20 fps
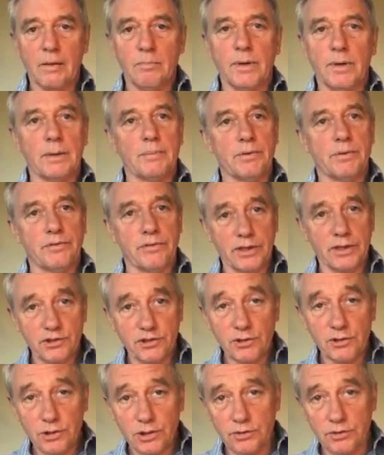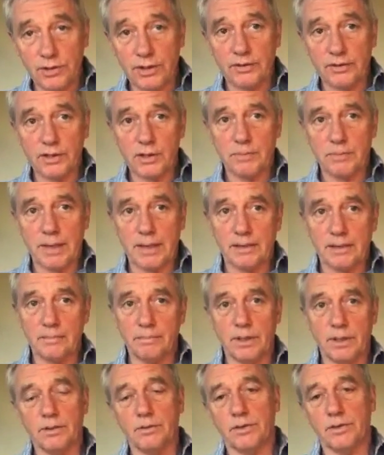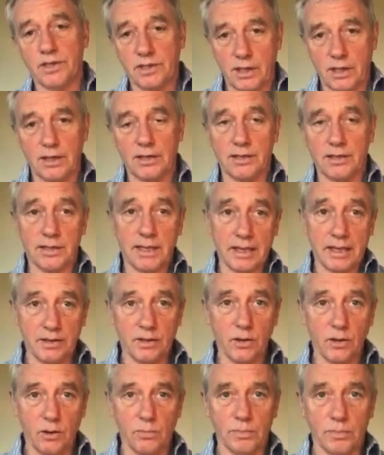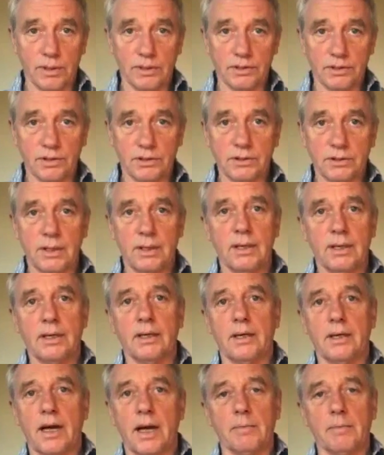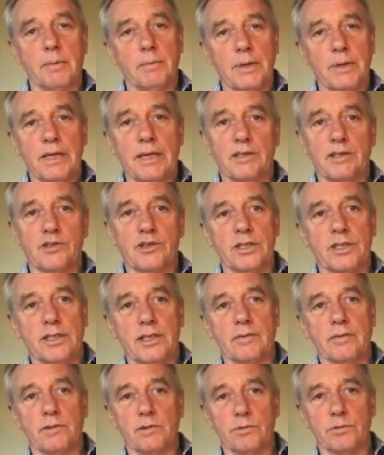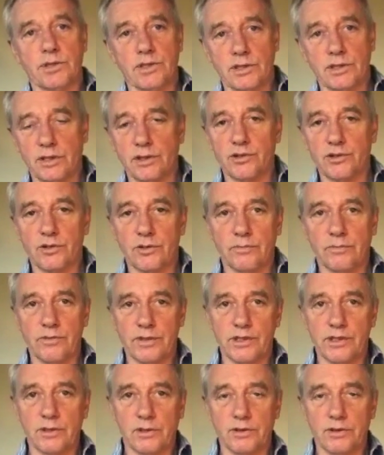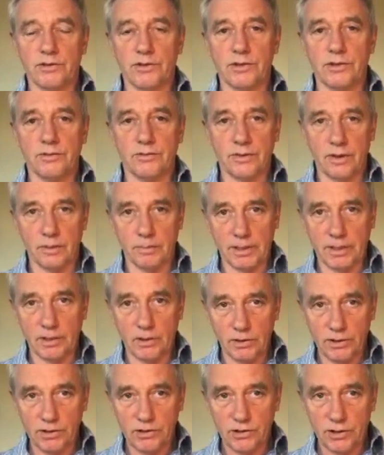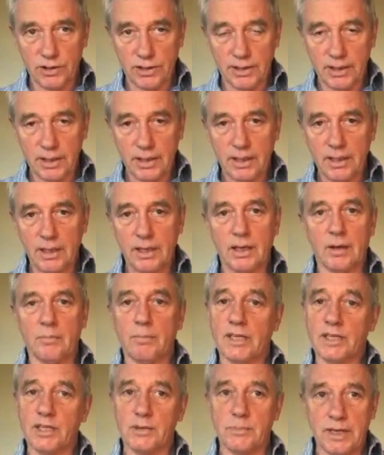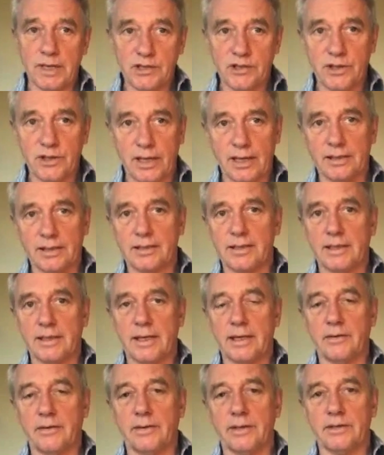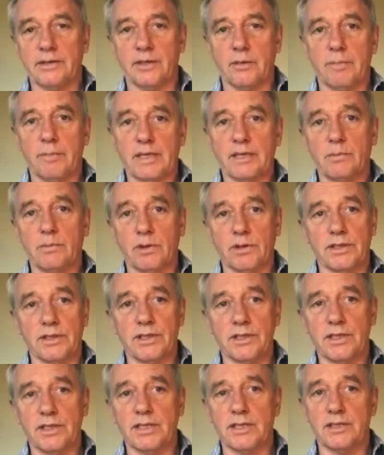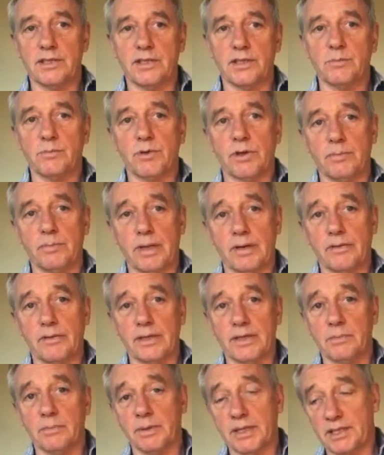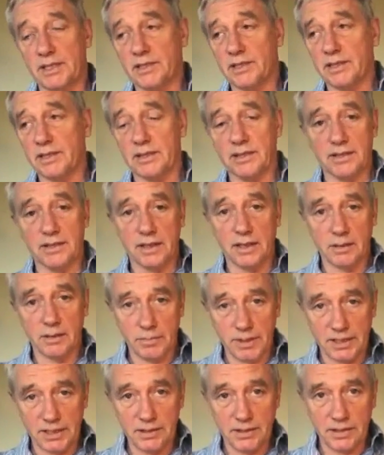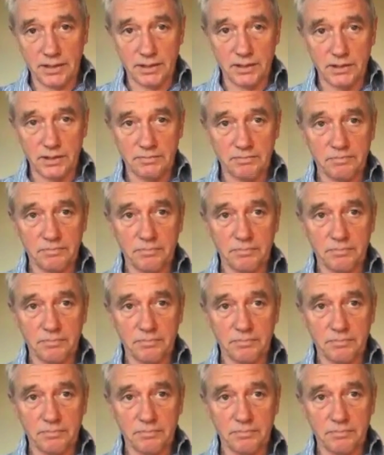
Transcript: My professional career has spanned both science and commerce. I'm a PhD level researcher in physiology and pharmacology, and my speciality areas are metabolic diseases, primarily obesity and diabetes.